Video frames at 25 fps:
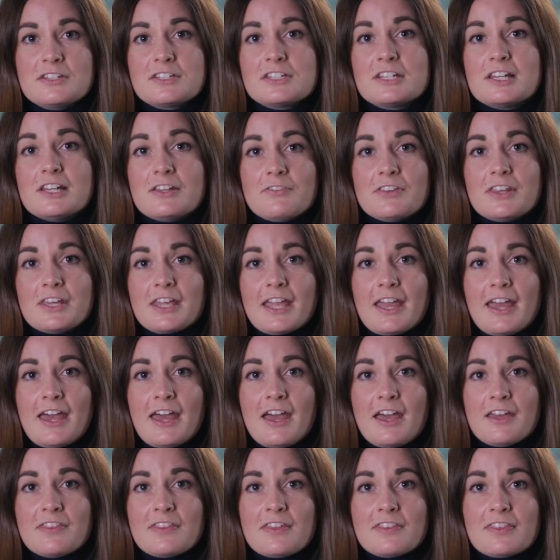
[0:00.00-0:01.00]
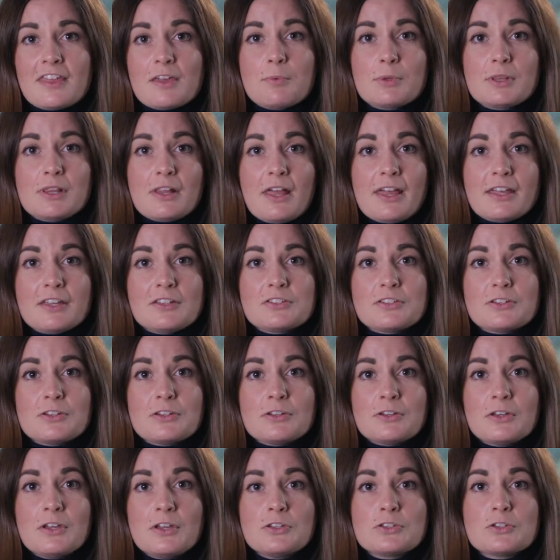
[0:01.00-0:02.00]
to deliver the care that they would like
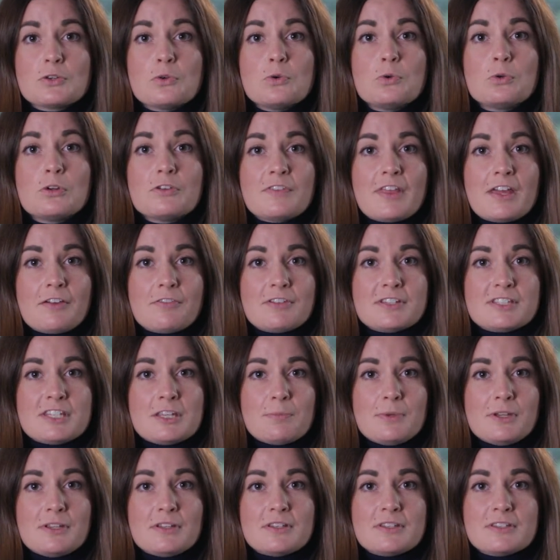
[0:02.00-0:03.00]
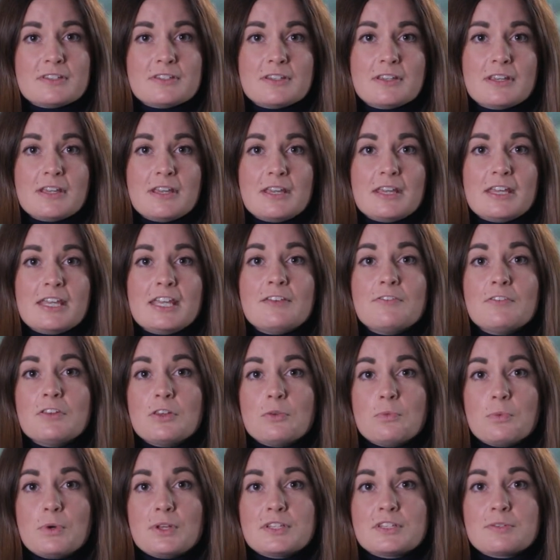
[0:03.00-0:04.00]
to all of their recipients, even
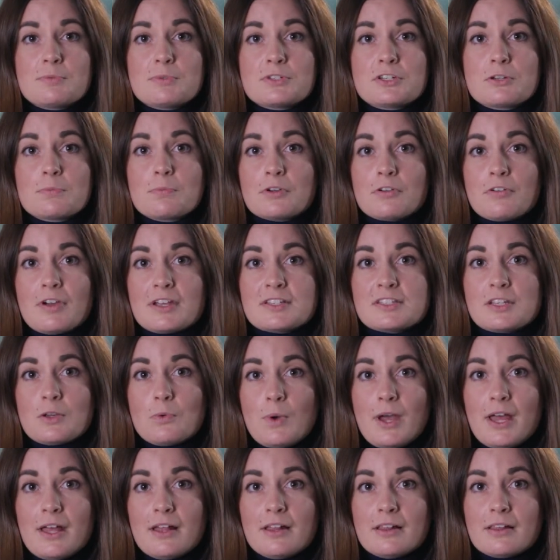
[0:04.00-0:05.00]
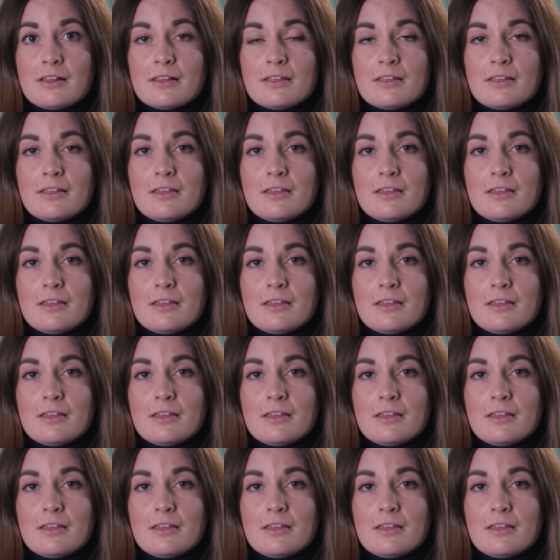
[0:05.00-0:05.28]
the ones which are progressing well.